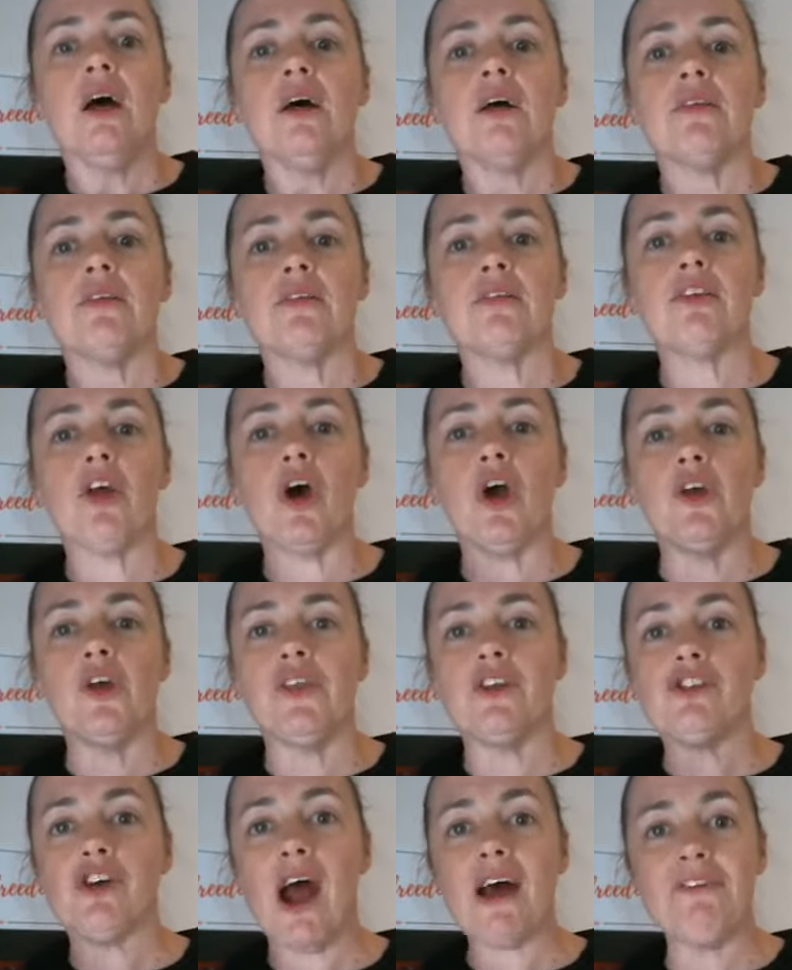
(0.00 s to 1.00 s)
So
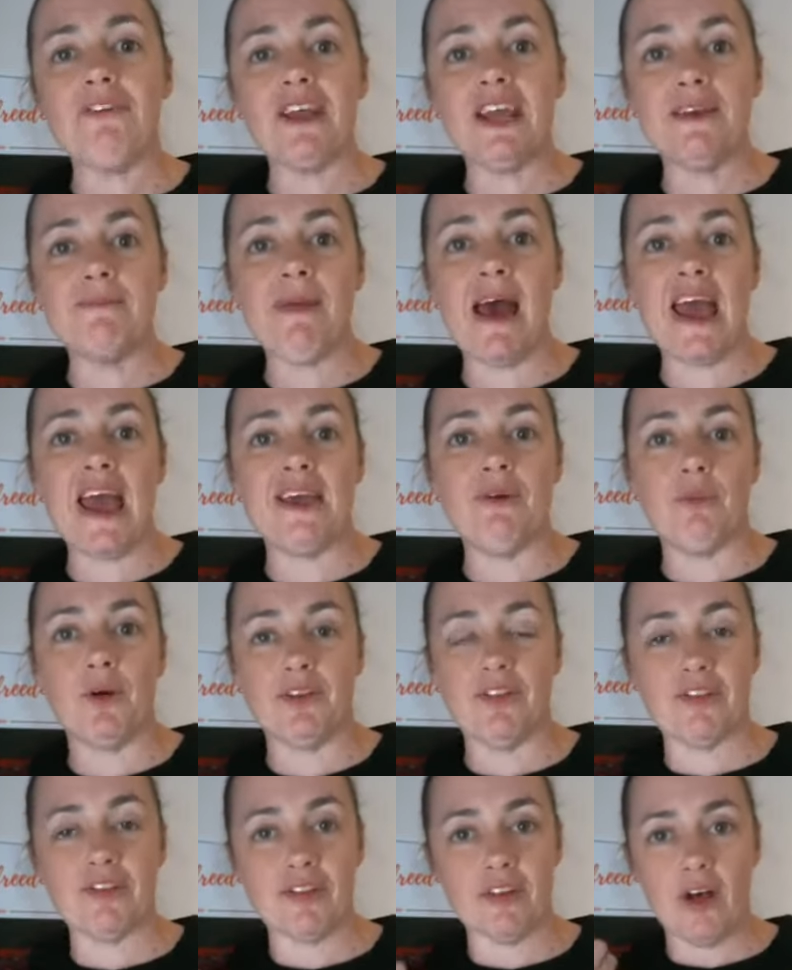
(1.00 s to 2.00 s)
the traffic in May
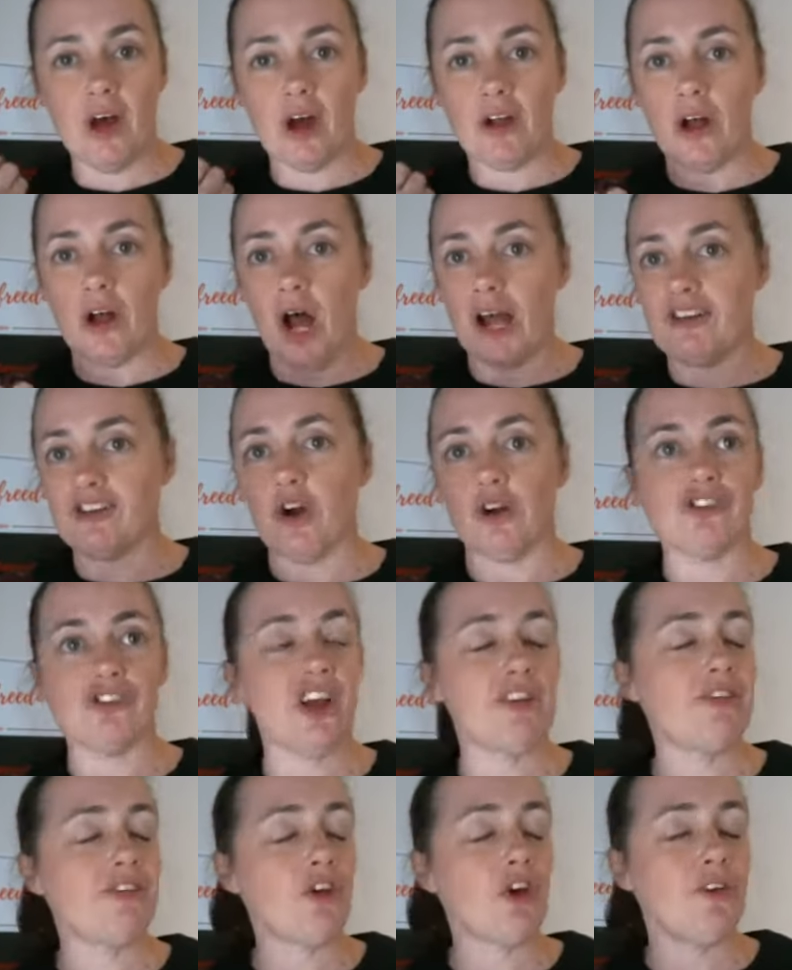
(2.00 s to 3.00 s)
was, I got
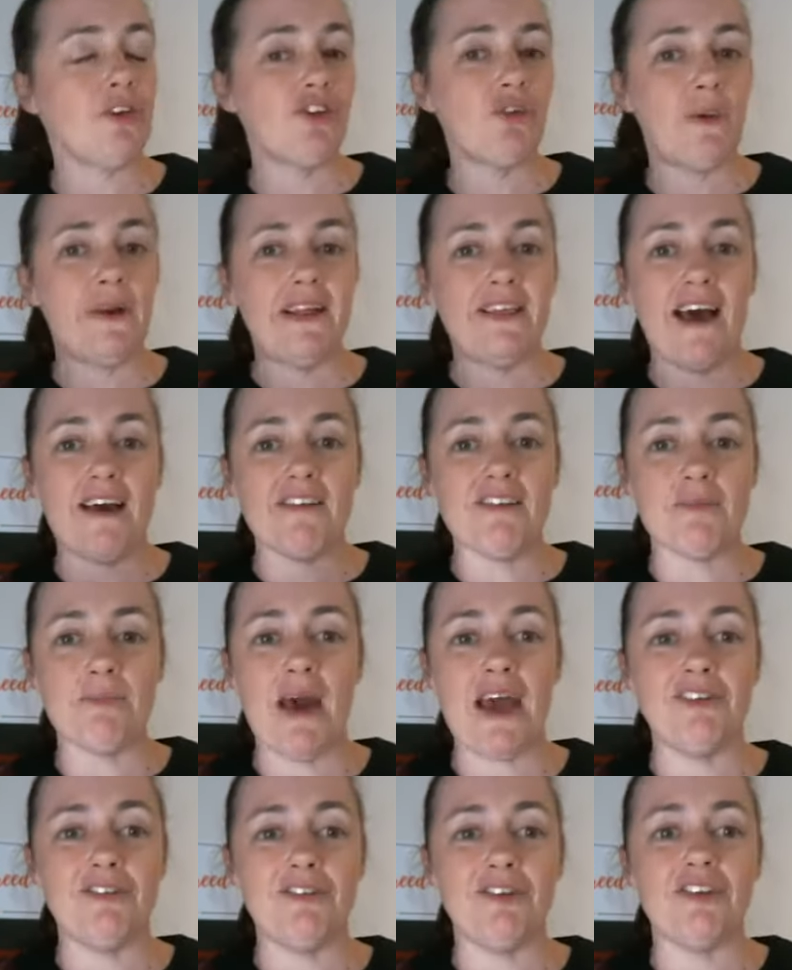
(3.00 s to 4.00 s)
just over 20,000
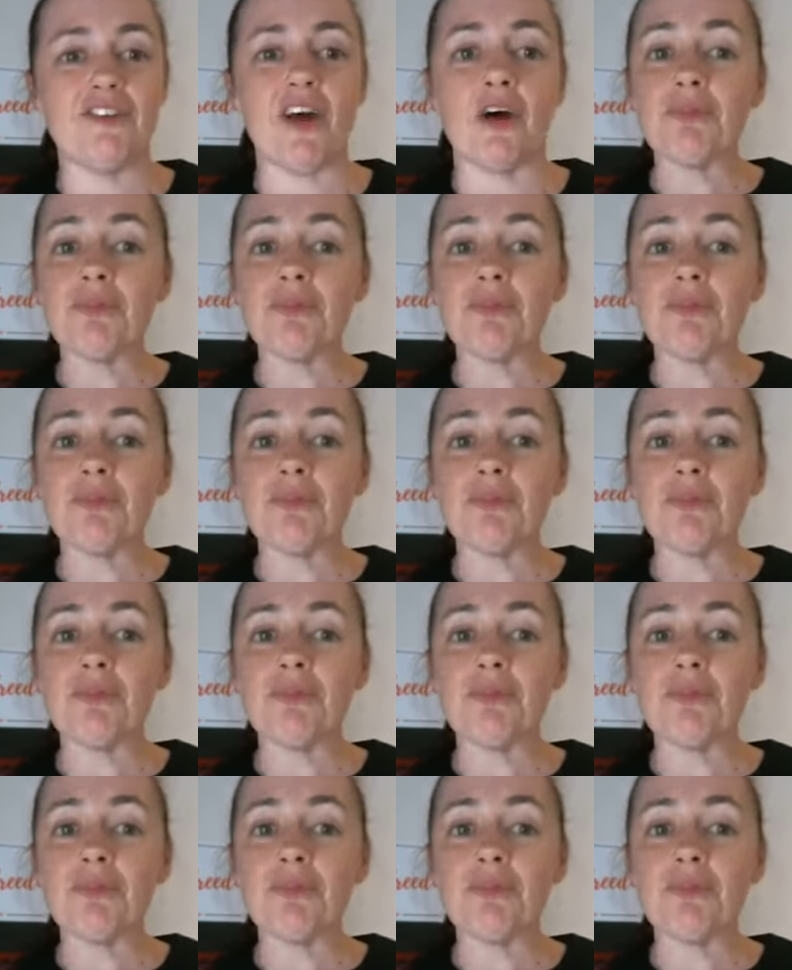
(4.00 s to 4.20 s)
page views.